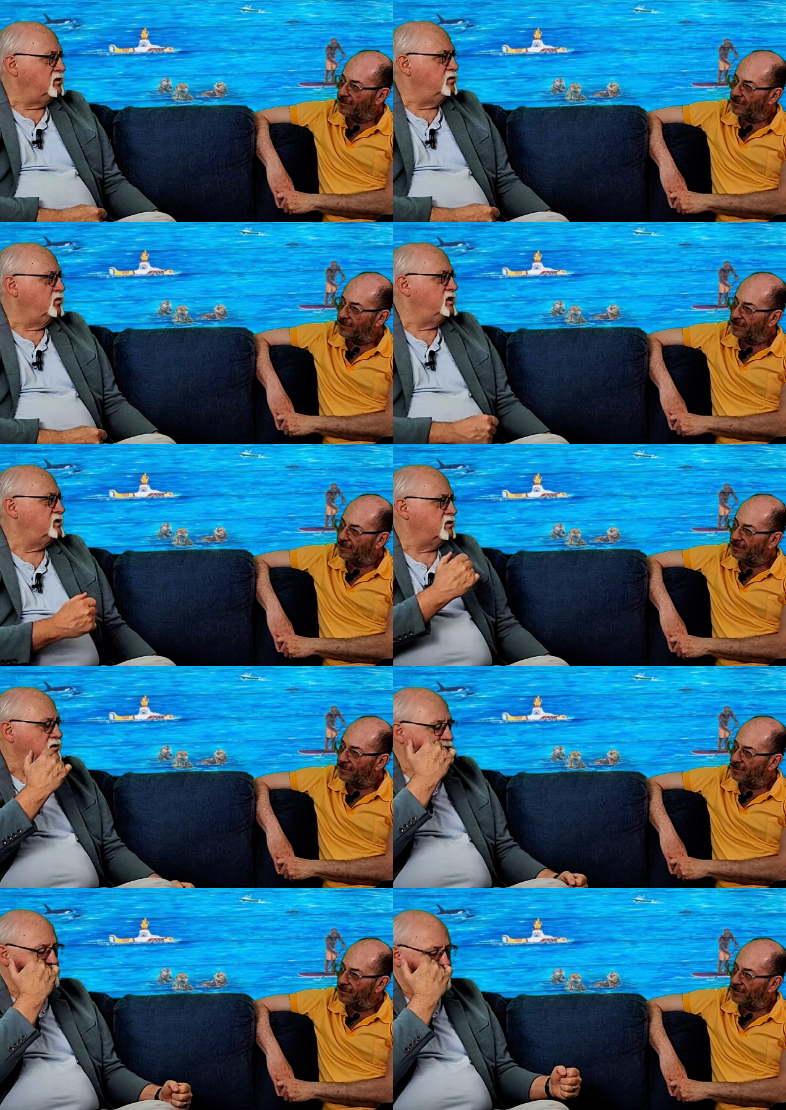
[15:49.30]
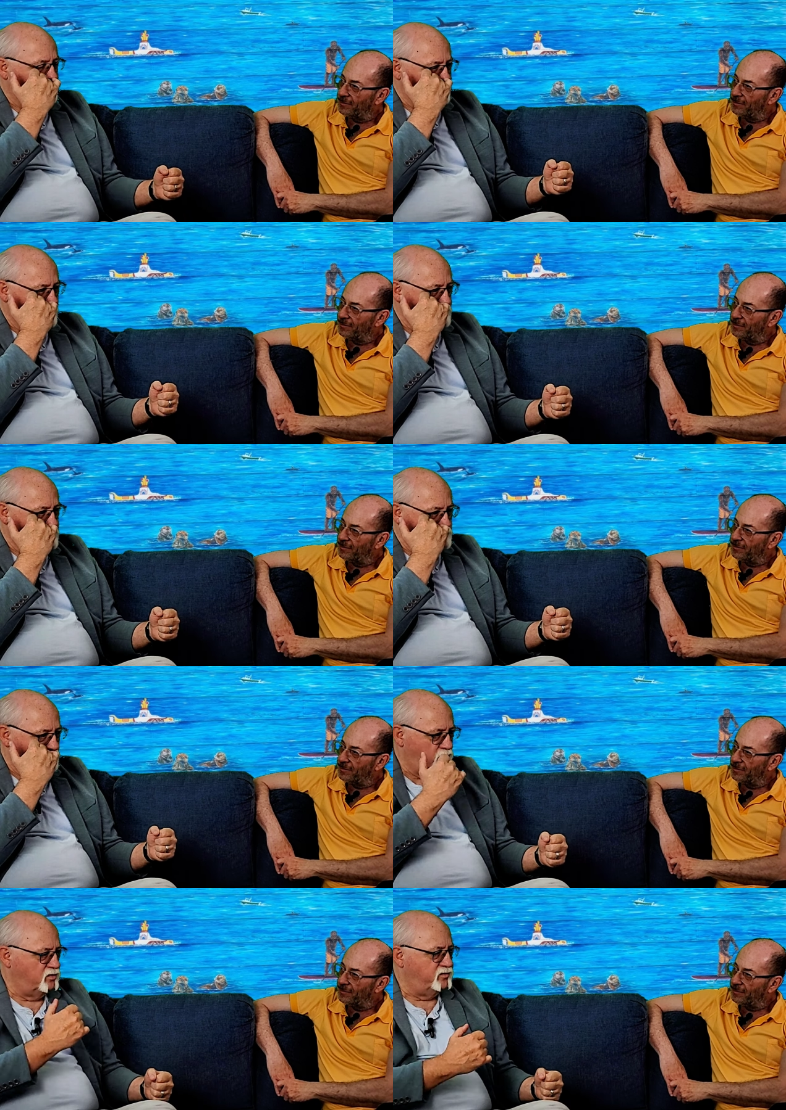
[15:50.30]
Speaker 1: a new research study is
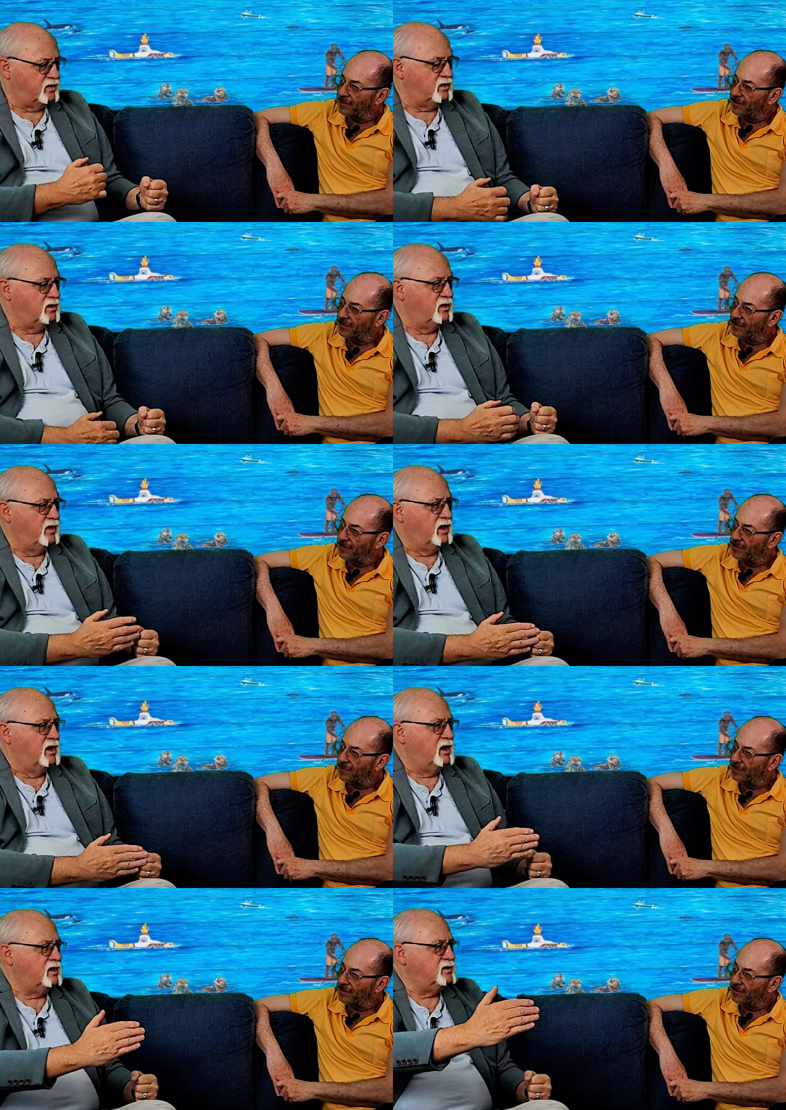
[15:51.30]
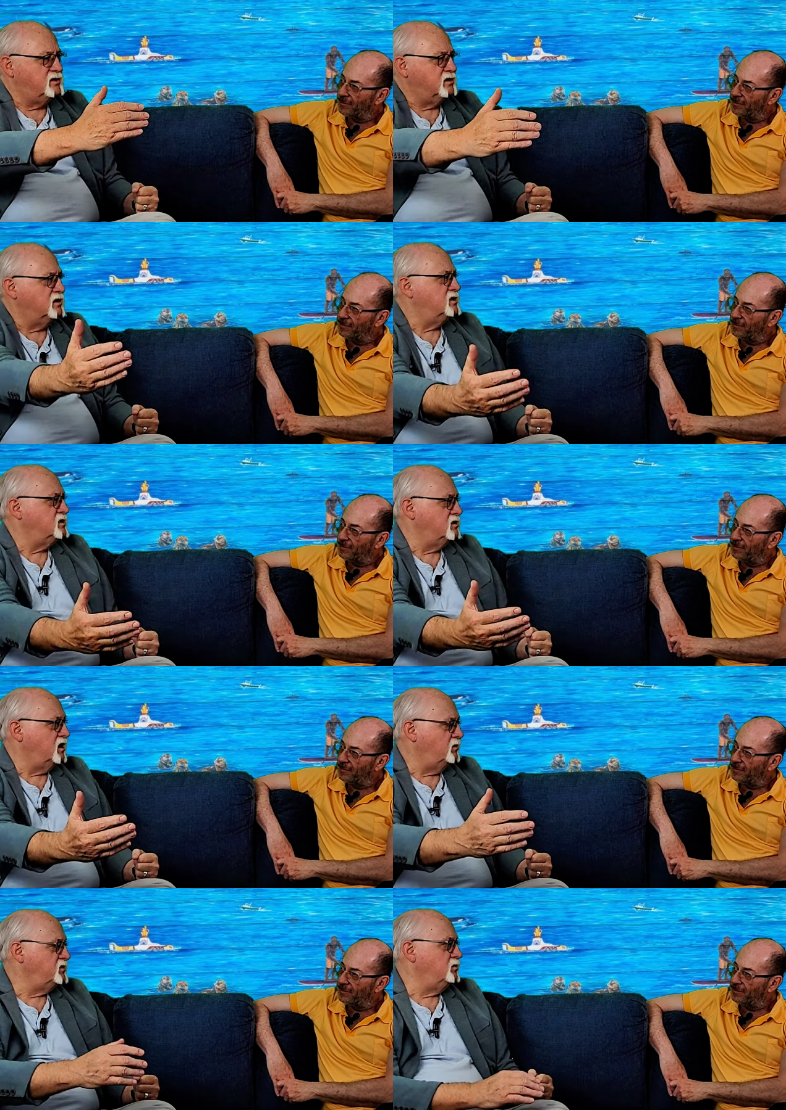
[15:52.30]
proven until it's
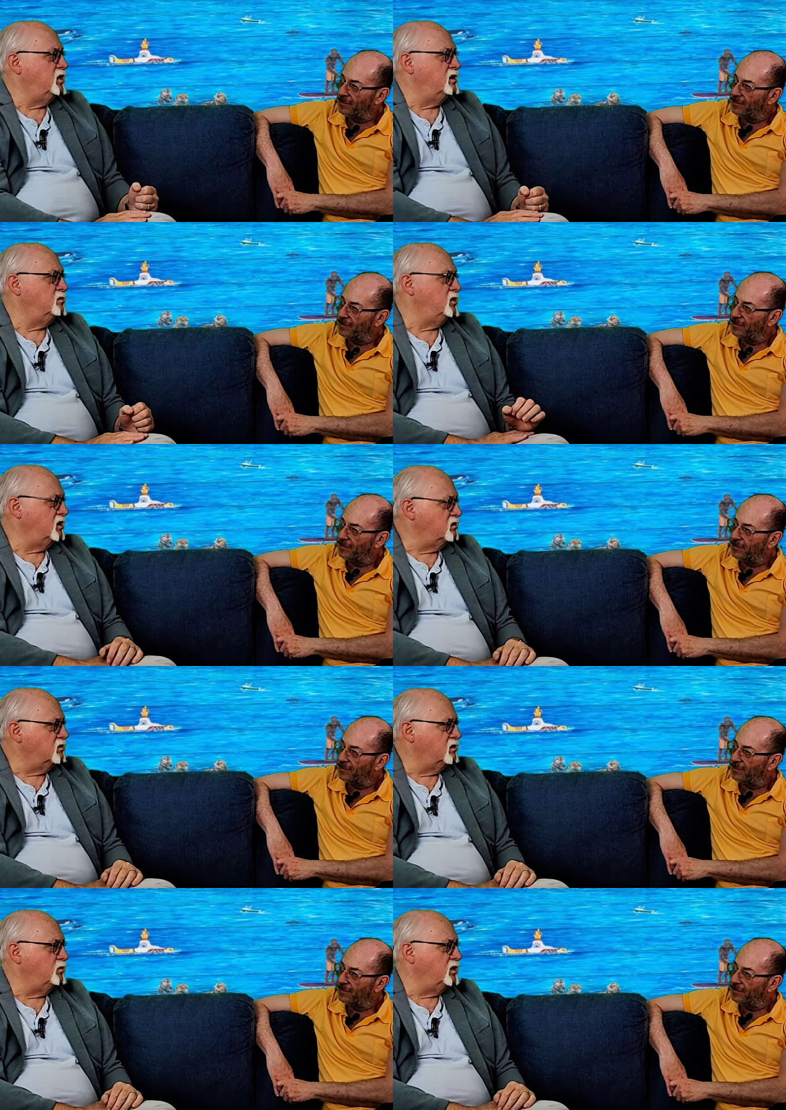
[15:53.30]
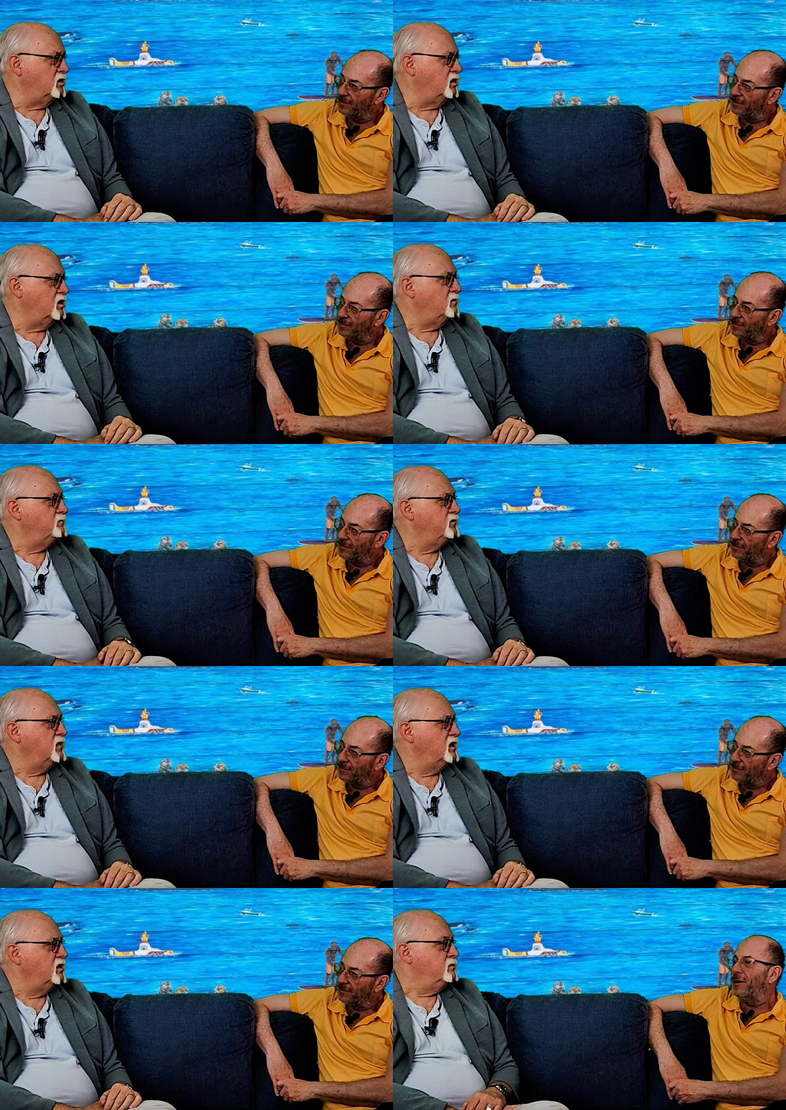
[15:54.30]
adopted by the medical community.
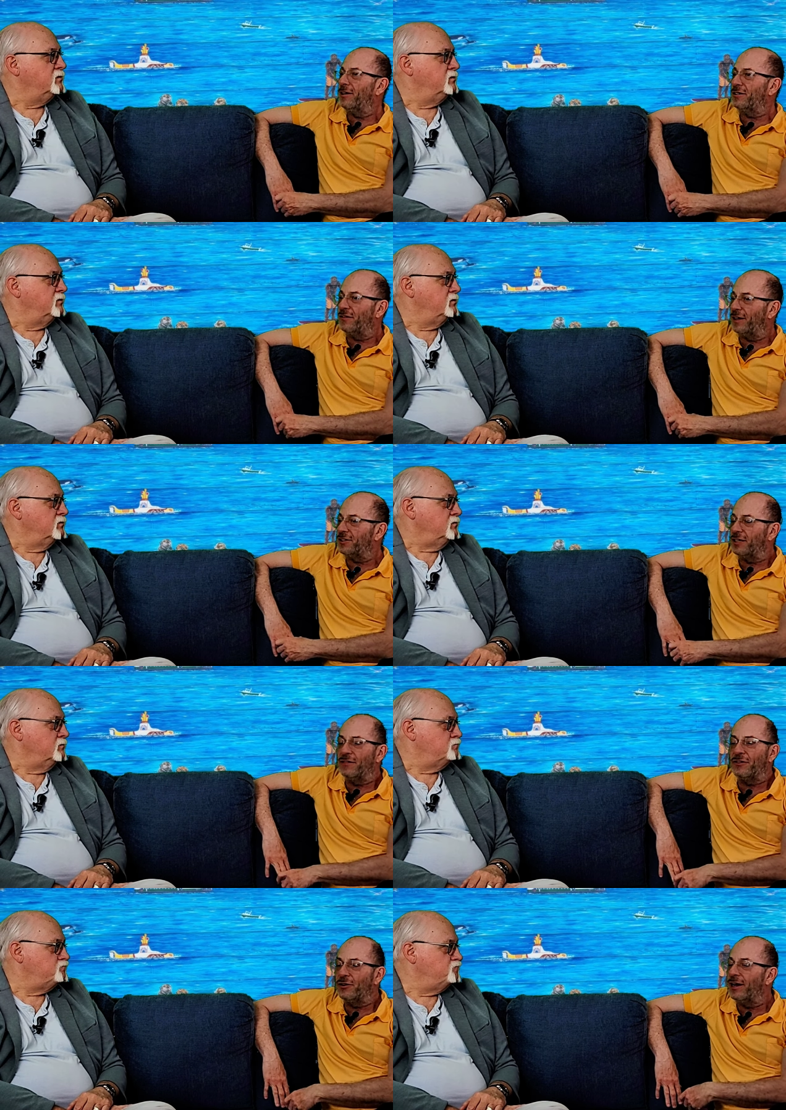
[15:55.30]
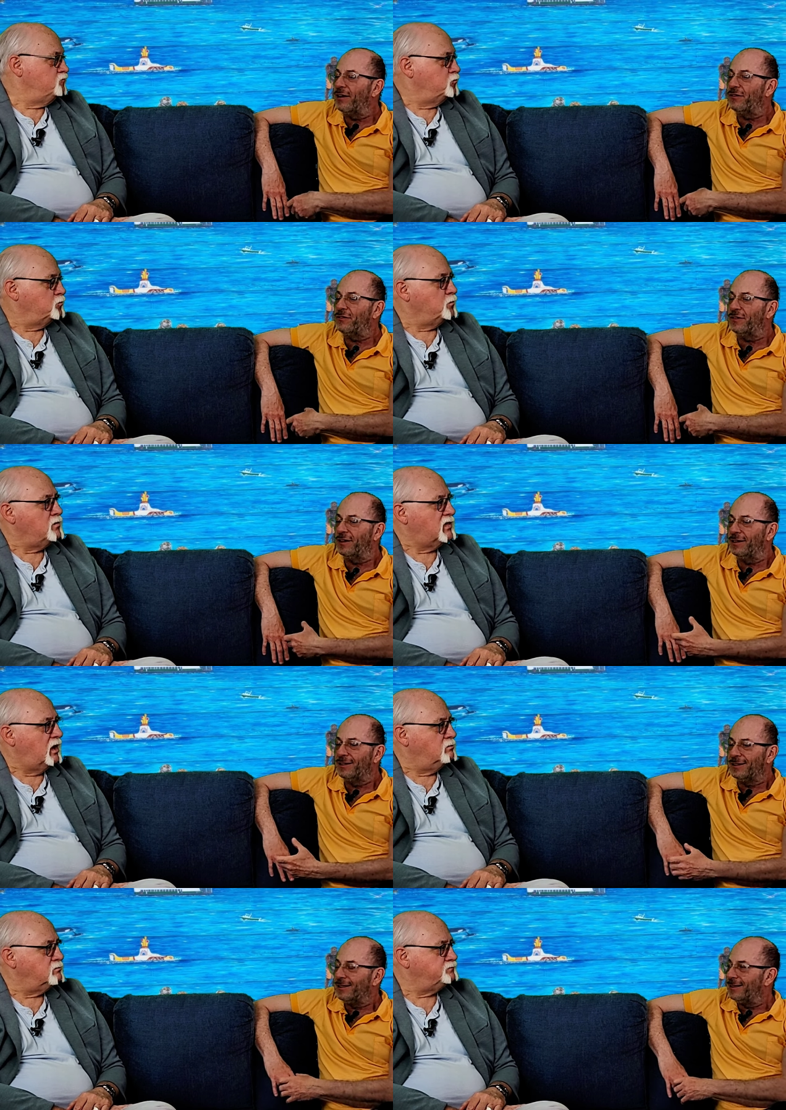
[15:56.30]
Speaker 2: What about intervention? If you have uh,
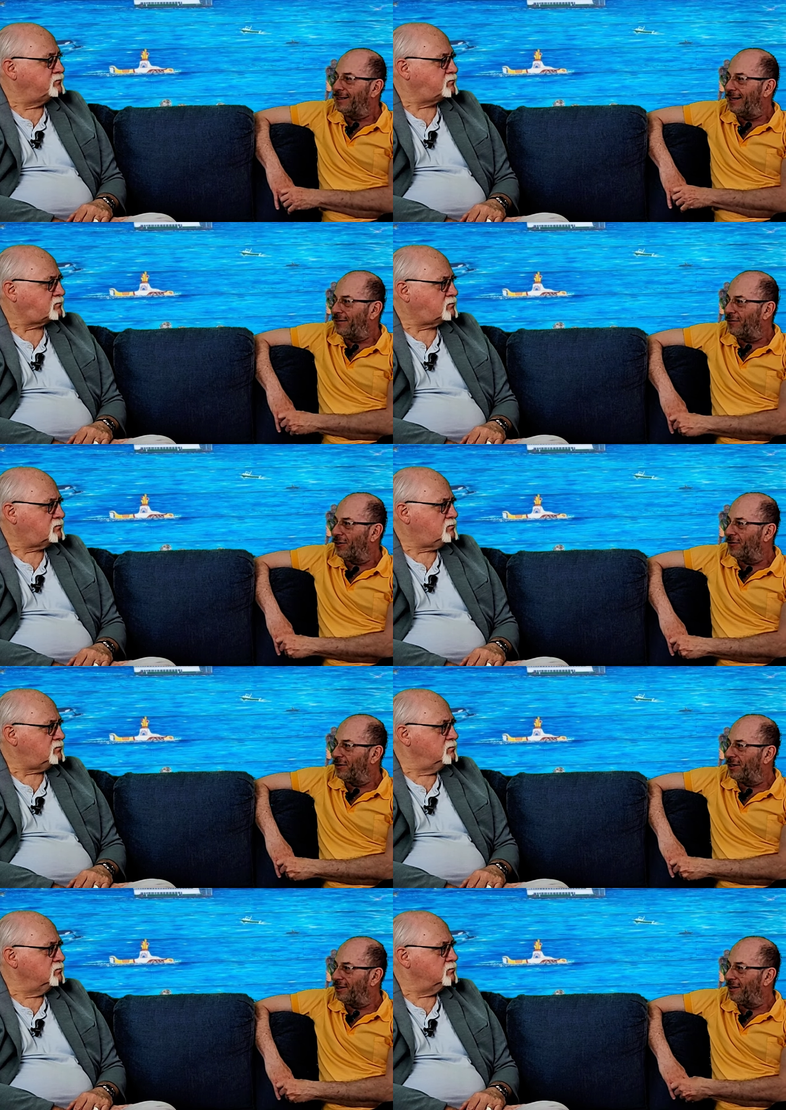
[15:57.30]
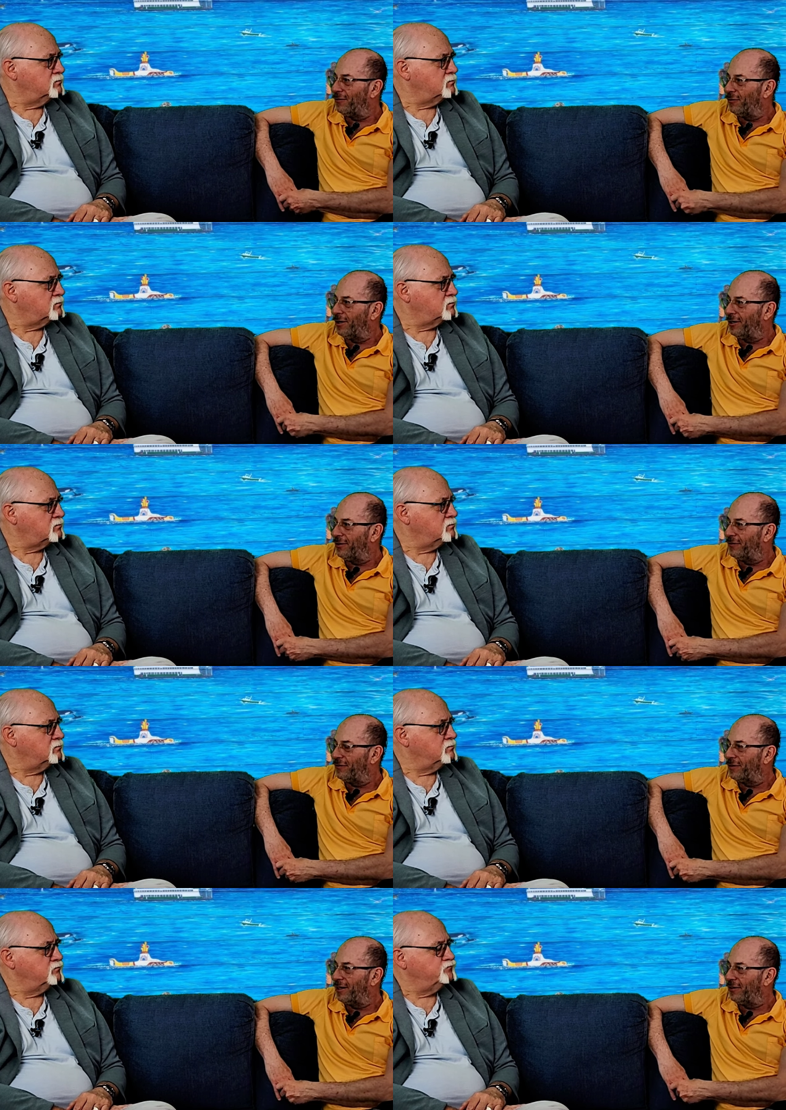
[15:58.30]
to get involved with a loved one or a
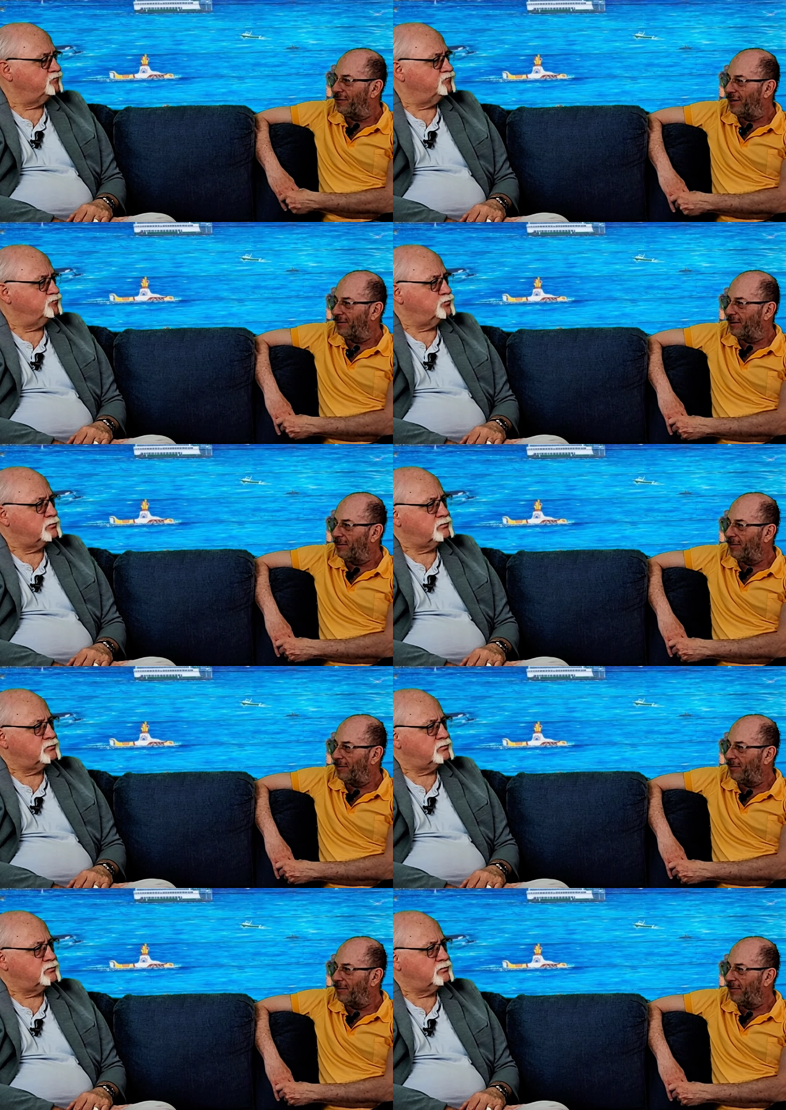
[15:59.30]
friend or a family